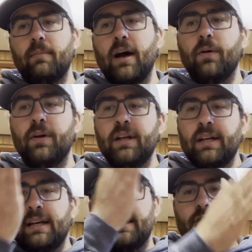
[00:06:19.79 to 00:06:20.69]
out,
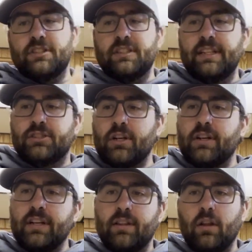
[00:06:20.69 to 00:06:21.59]
and there was a ditch
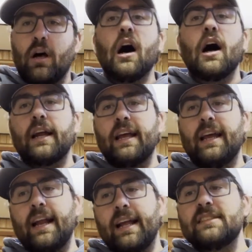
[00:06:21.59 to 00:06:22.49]
underneath the log,
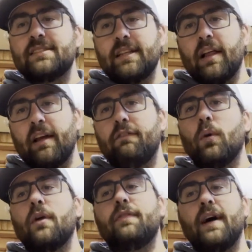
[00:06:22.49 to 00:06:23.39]
and I could see like
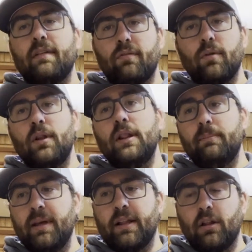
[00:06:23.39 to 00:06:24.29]
4 or 5 really
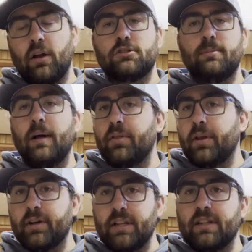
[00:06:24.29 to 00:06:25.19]
big largemouth
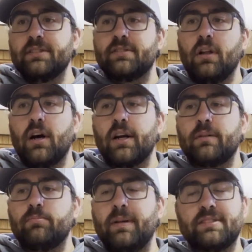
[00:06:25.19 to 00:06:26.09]
underneath this log,
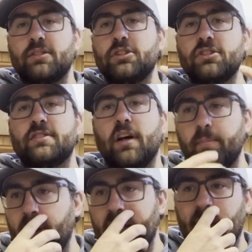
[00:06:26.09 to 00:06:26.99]
basically just
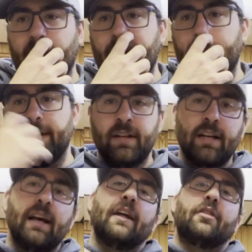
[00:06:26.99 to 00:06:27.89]
sunbathing, and
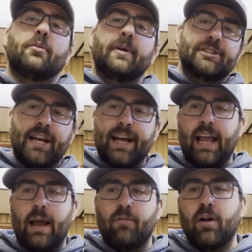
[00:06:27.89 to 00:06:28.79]
threw my
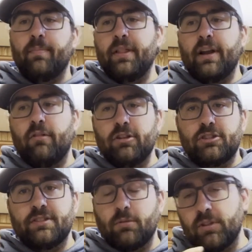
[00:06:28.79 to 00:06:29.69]
jackhammer up in there, which
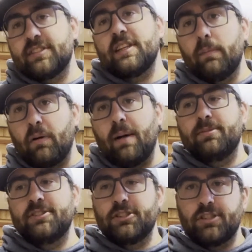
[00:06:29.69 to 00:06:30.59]
is a risky
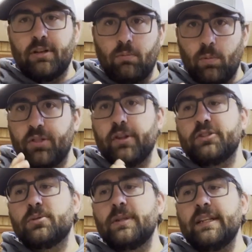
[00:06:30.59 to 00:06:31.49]
proposition with the
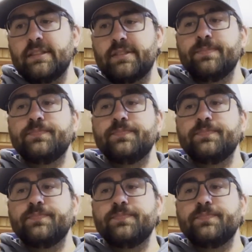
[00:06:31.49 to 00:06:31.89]
trees.